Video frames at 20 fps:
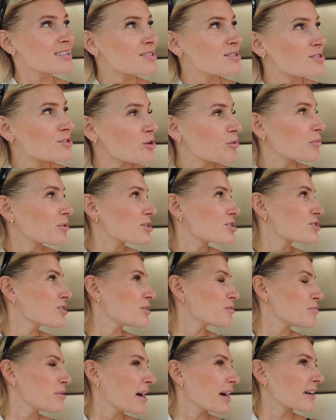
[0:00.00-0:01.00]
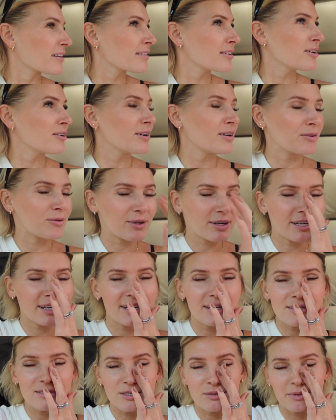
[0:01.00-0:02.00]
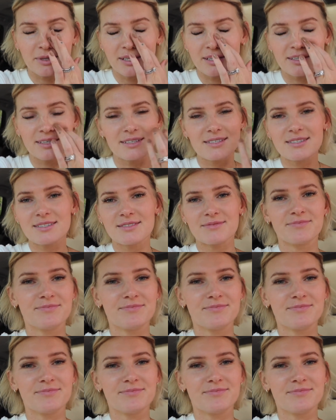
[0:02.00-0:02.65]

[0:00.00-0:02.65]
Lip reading: So much to unpack though and organize. Oh my goodness.